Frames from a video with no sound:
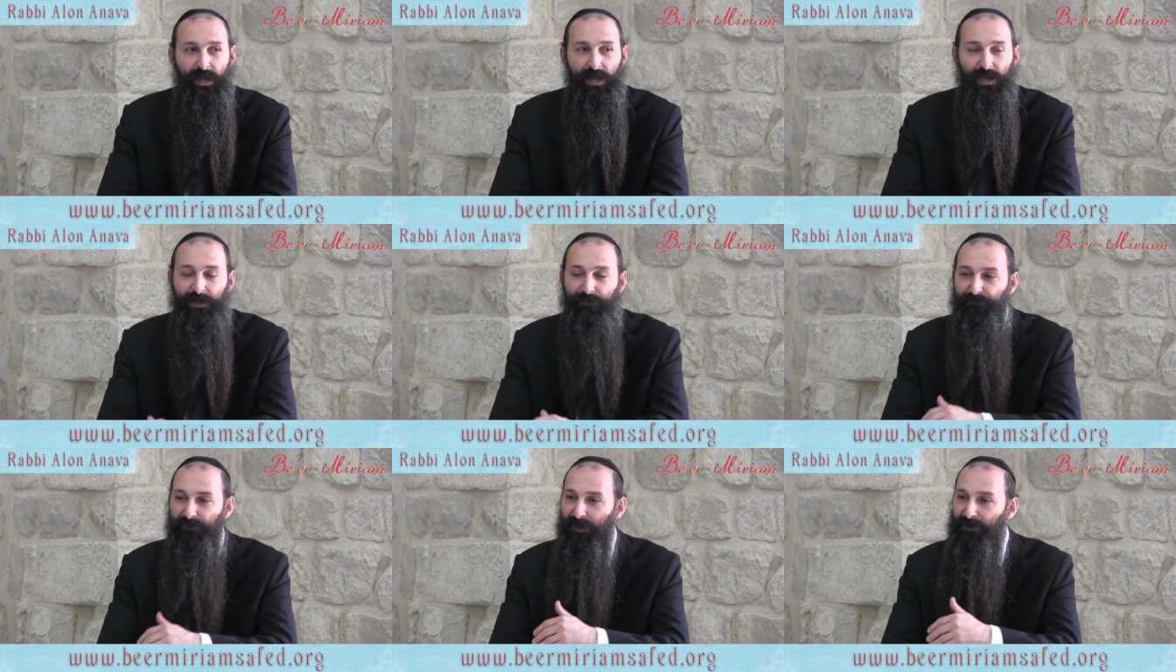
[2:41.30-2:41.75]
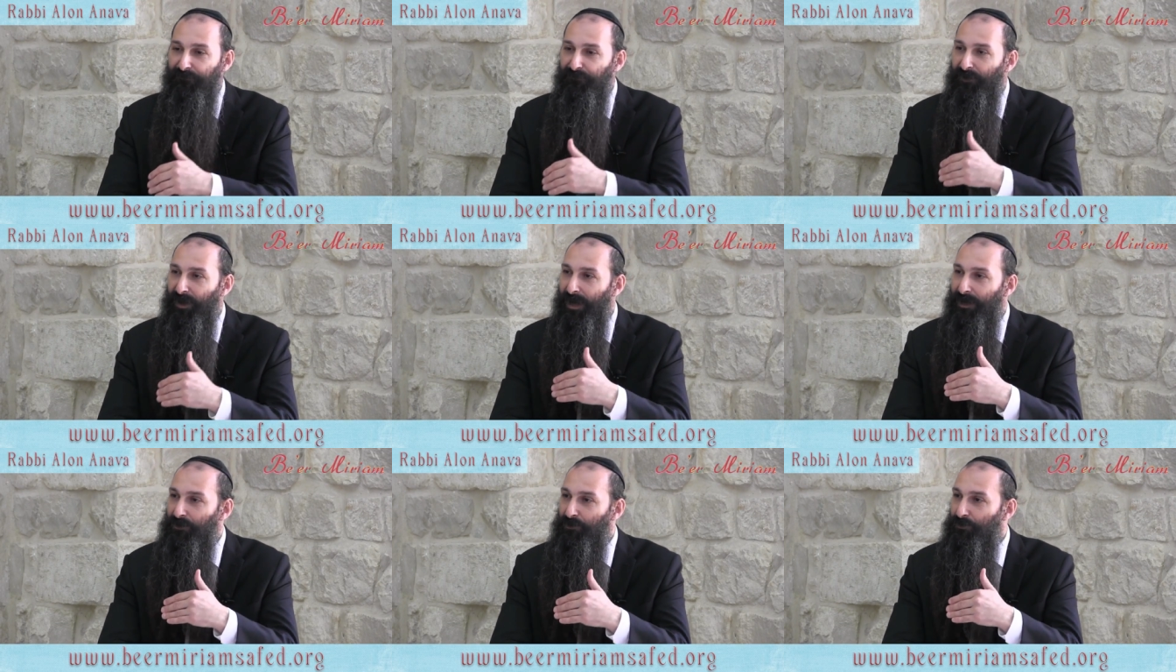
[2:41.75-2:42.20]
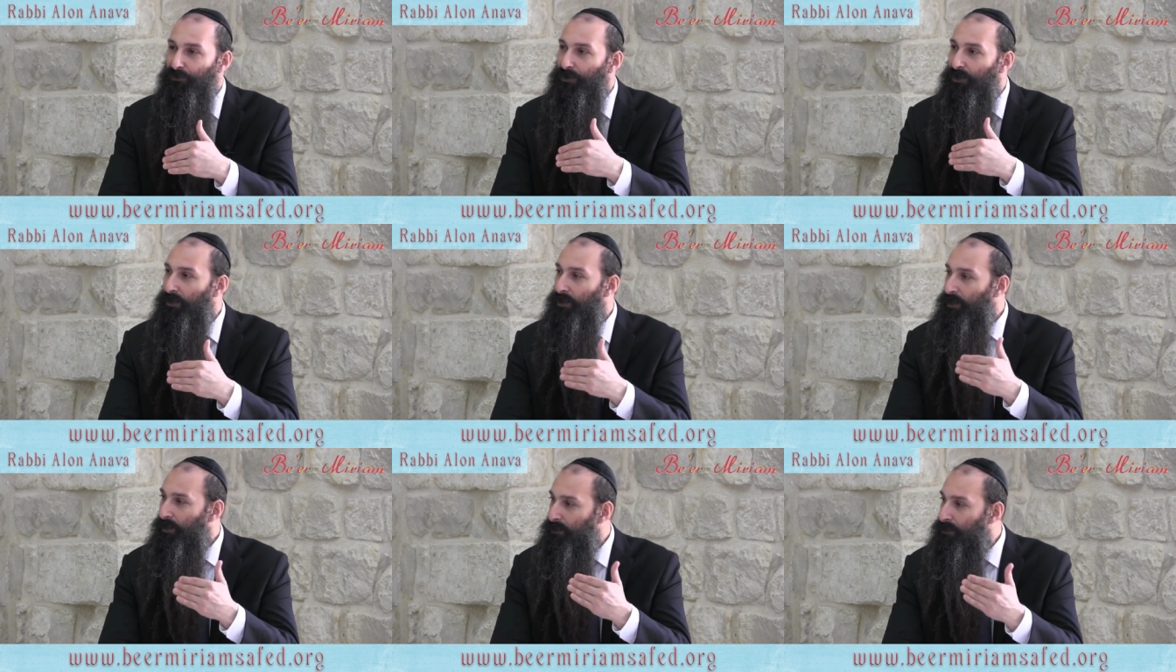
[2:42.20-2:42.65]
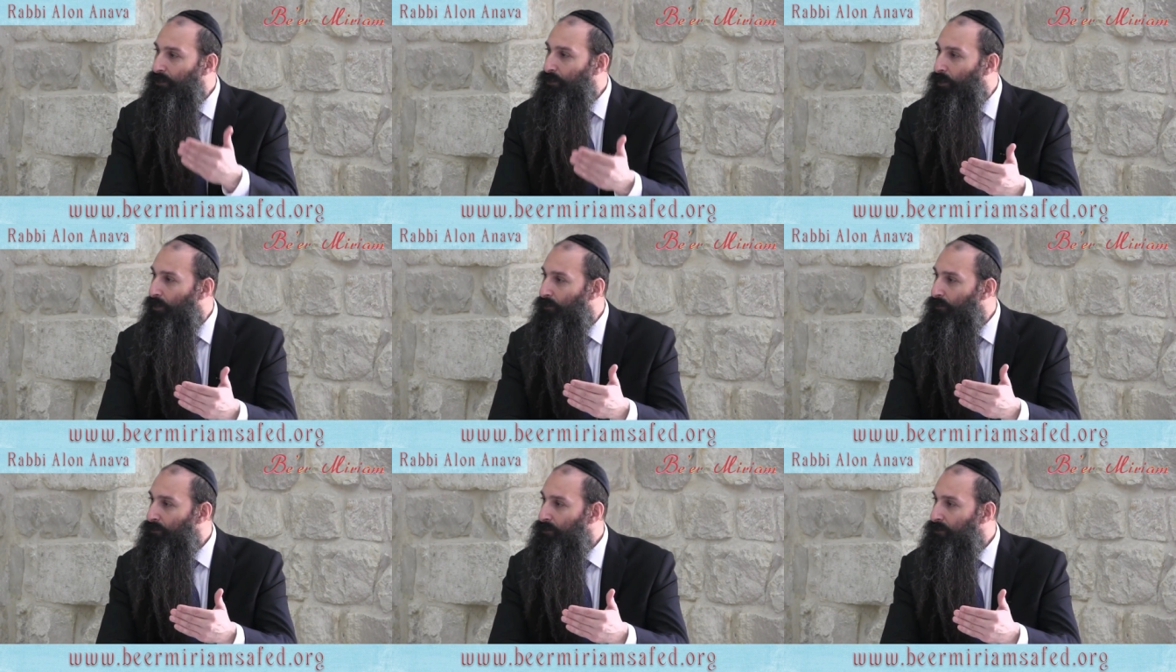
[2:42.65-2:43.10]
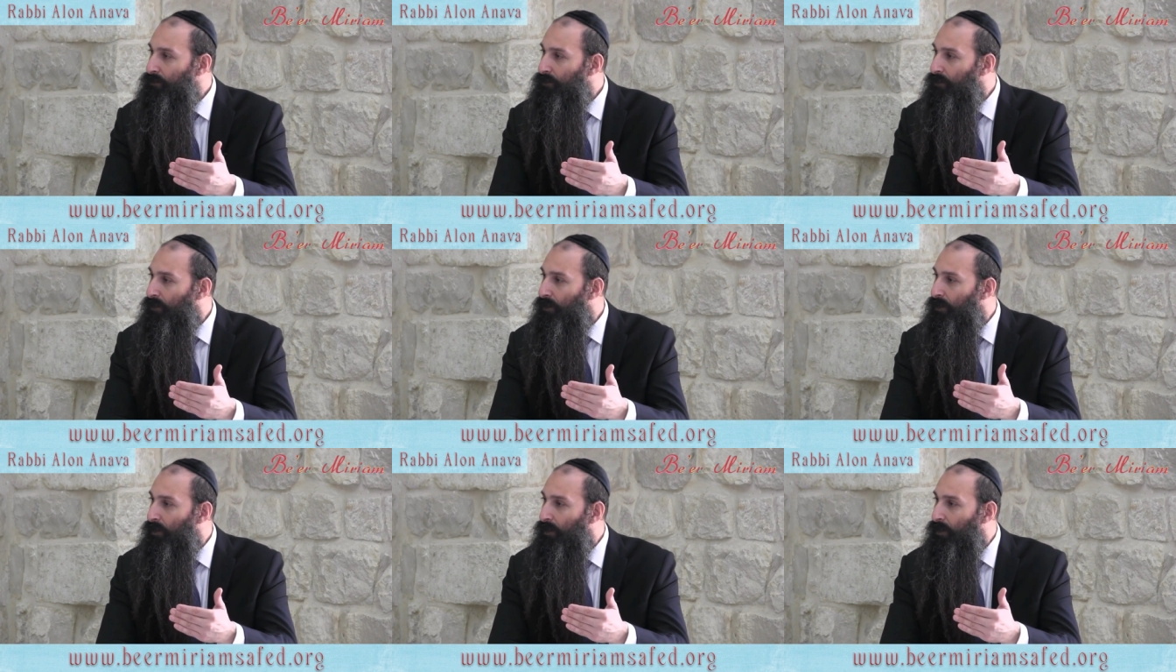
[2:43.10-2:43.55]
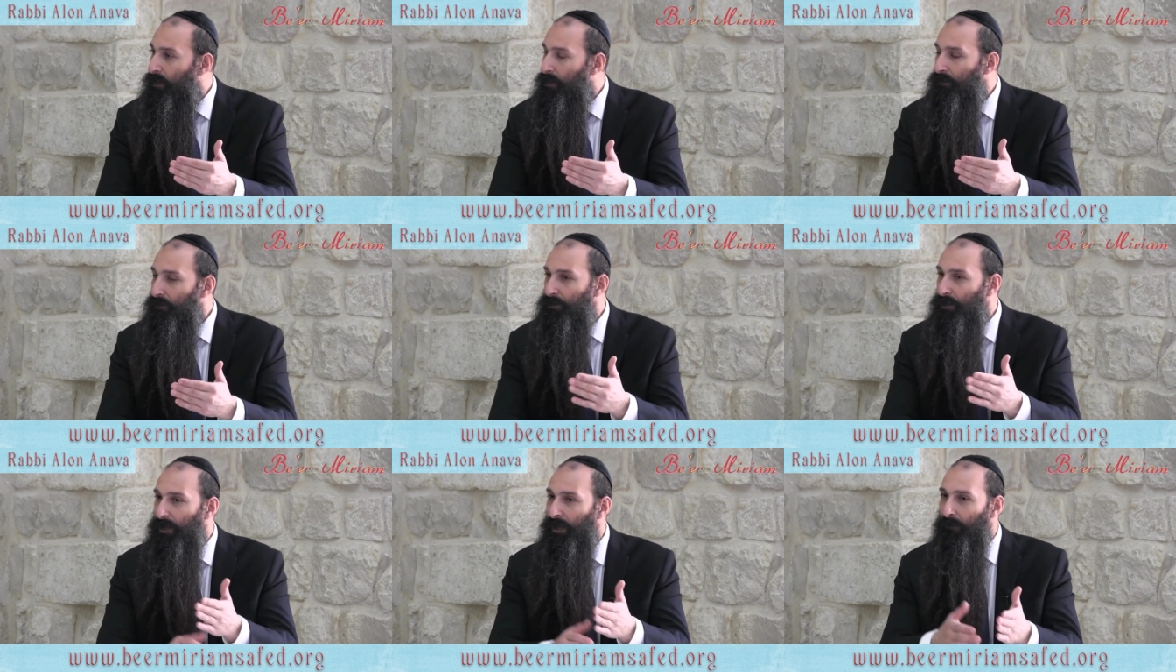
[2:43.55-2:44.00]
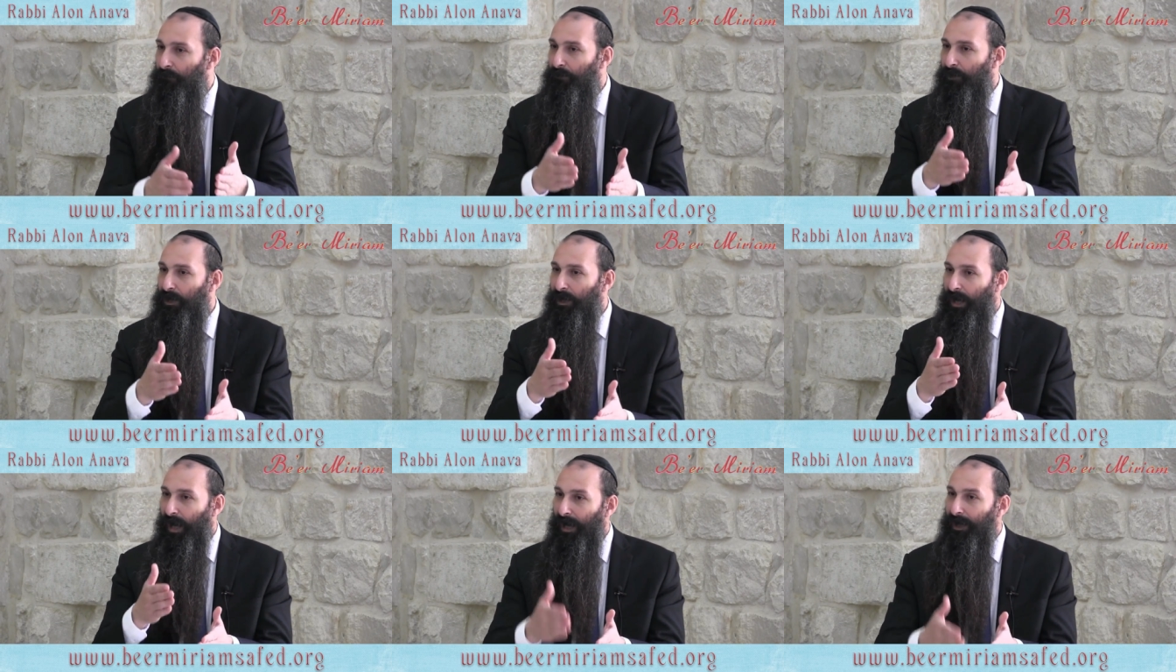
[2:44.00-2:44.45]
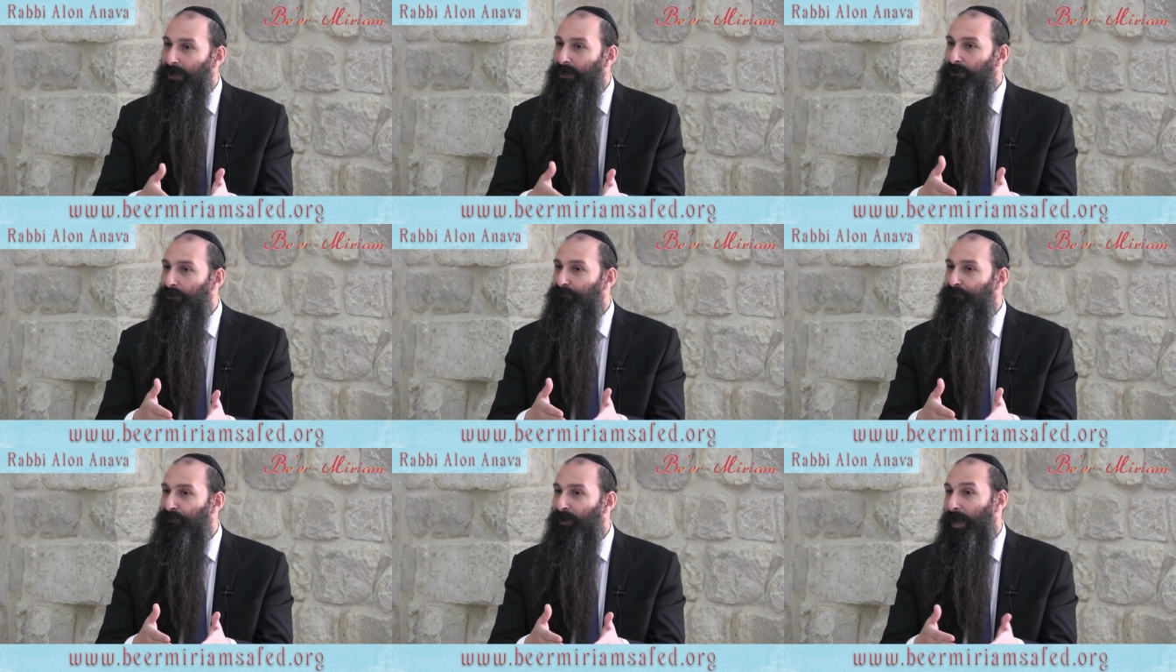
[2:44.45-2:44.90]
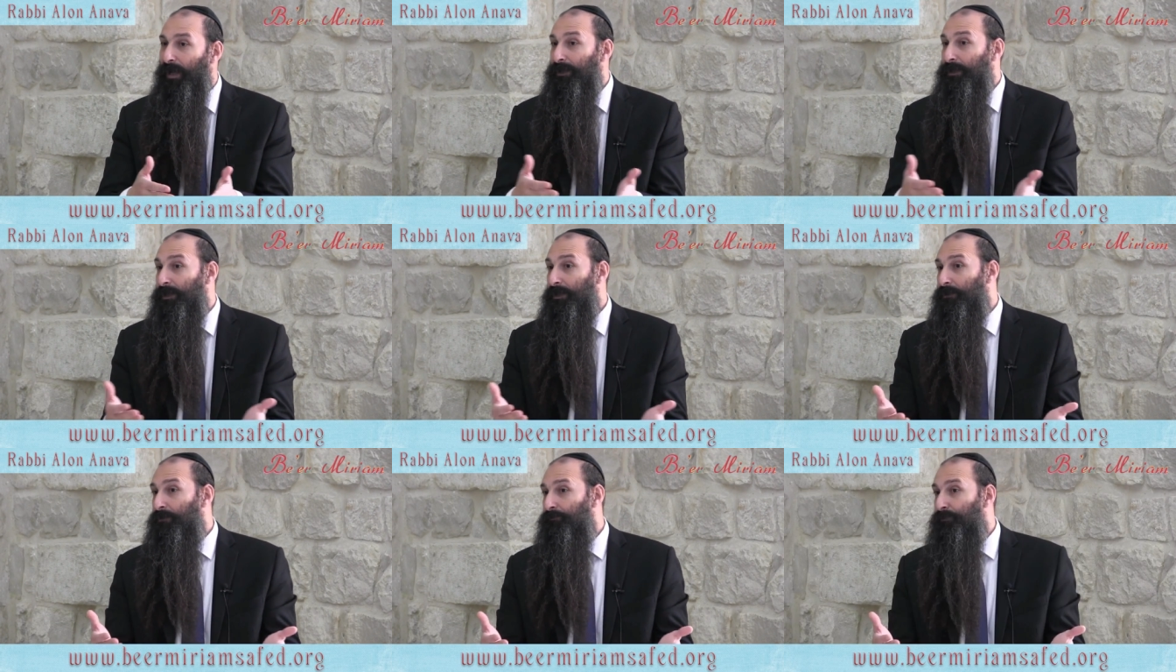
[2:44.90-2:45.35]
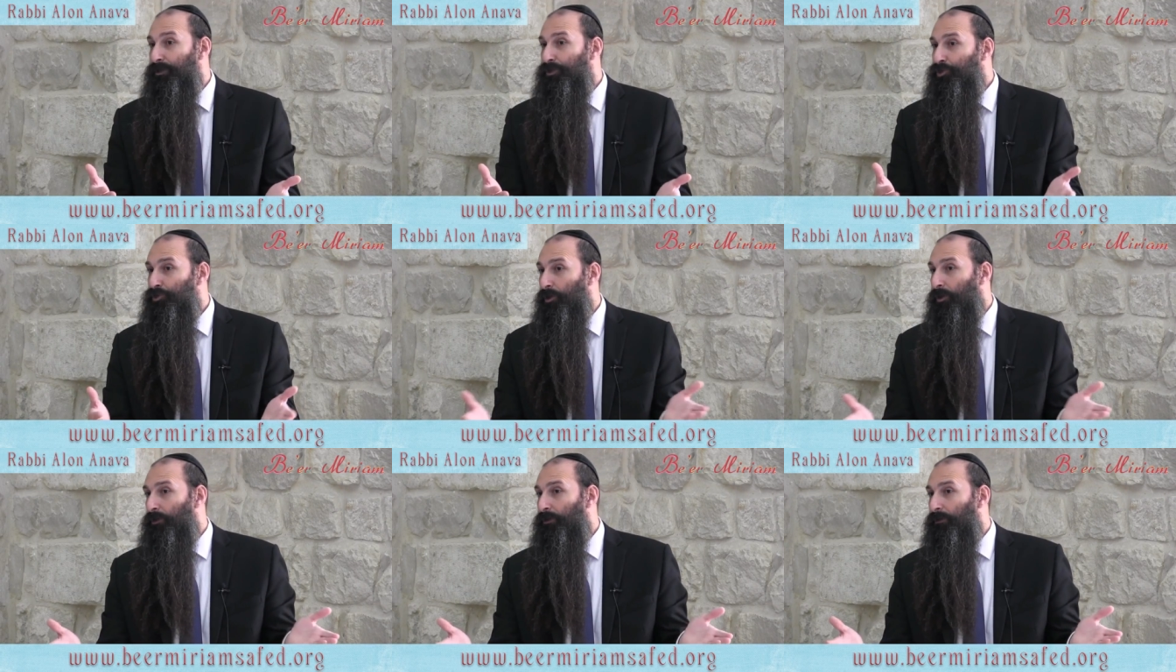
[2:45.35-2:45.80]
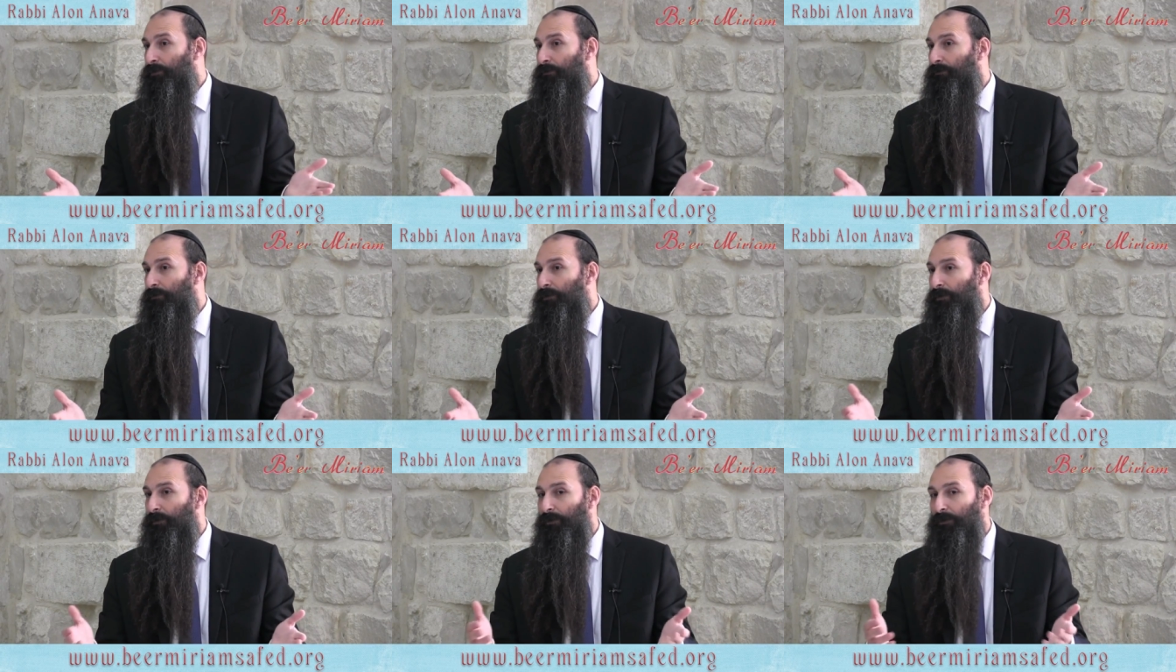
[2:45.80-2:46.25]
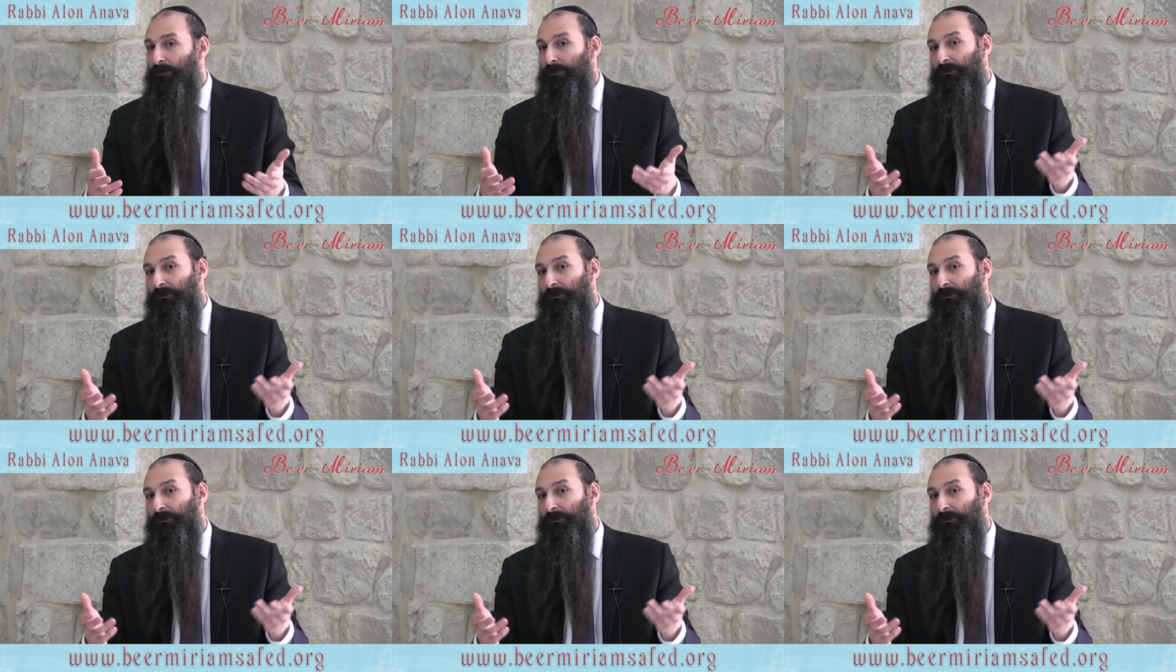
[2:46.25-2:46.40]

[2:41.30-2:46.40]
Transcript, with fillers: And if I fly to the East Coast, then I'm cutting the flight a little bit shorter.